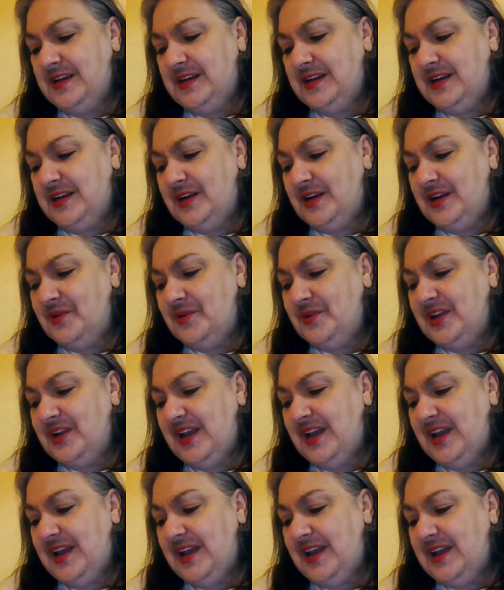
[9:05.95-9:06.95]

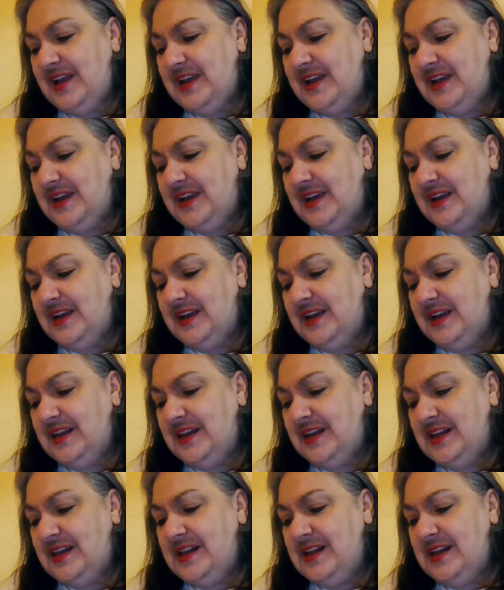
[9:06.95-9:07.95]
Okay.
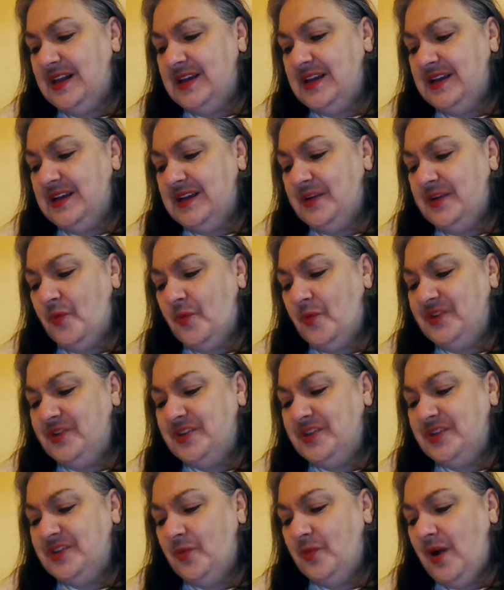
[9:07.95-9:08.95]

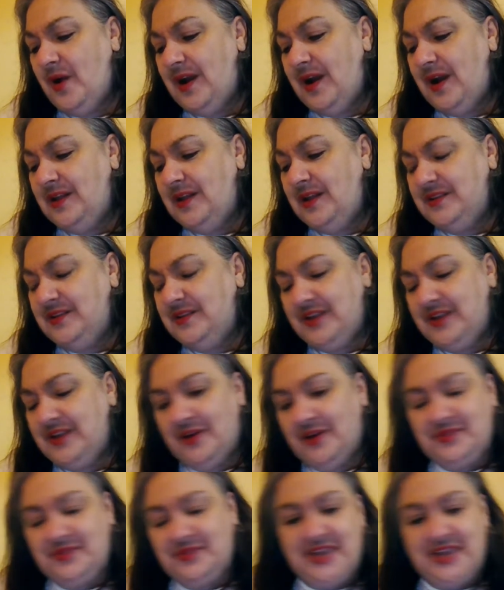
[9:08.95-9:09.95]
Once in a while, you
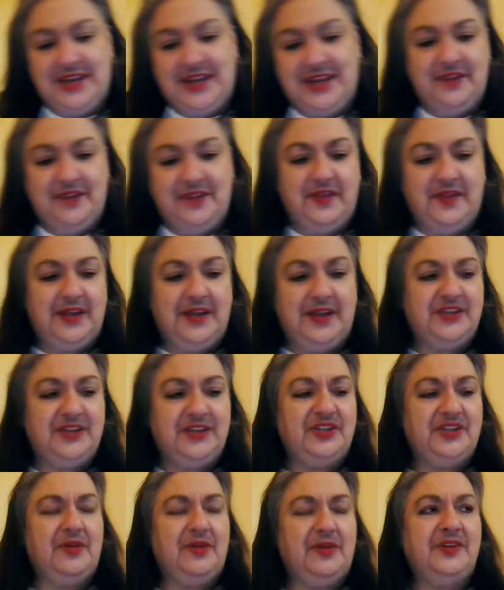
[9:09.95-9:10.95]
know, take
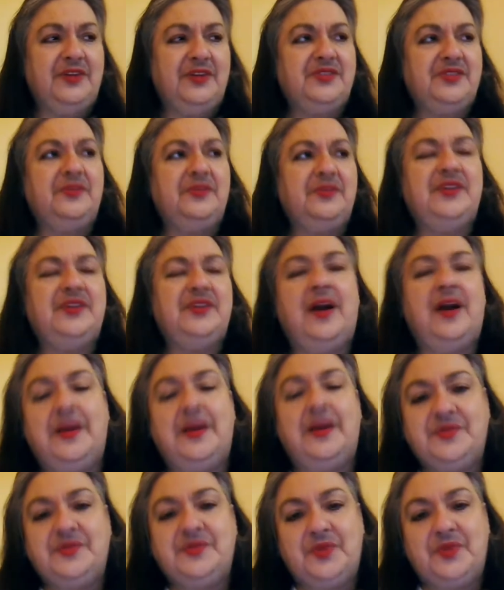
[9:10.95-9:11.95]
advantage. There are certain
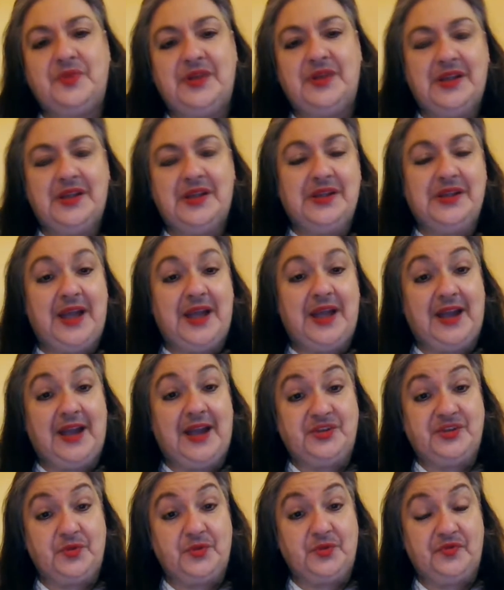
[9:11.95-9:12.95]
times when
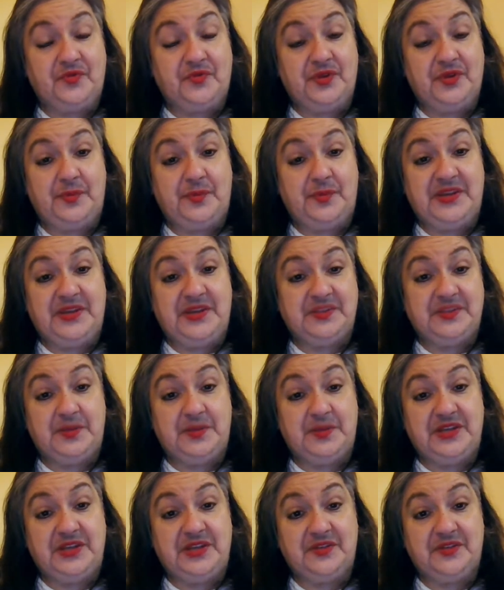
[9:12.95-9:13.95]
actual real
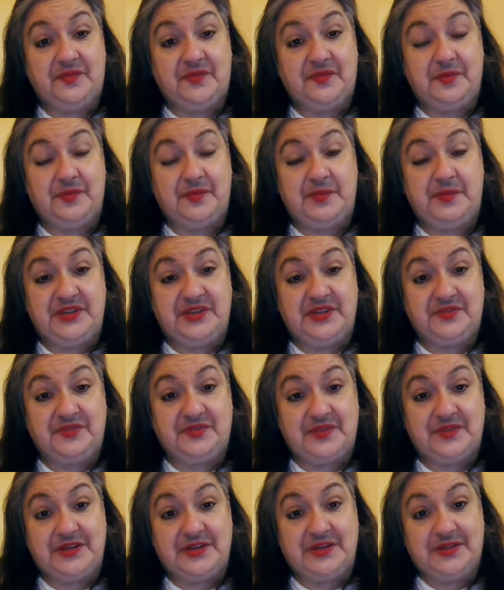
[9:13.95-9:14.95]
pizza from the
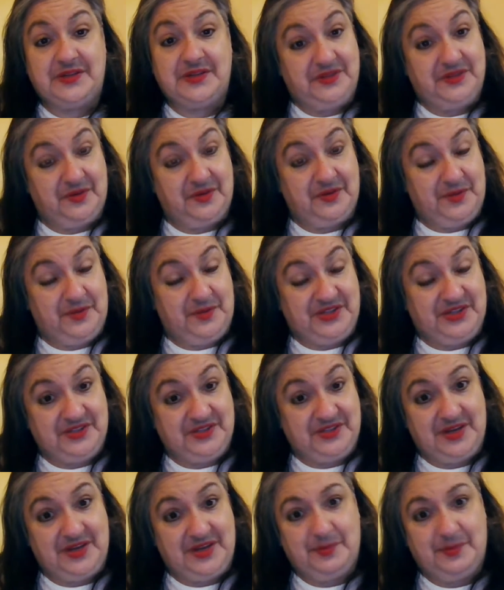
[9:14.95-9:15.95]
pizzeria, you know, pizza
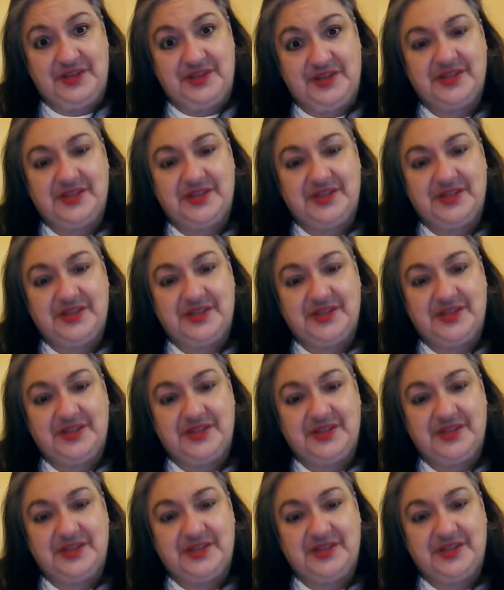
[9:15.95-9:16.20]
type place.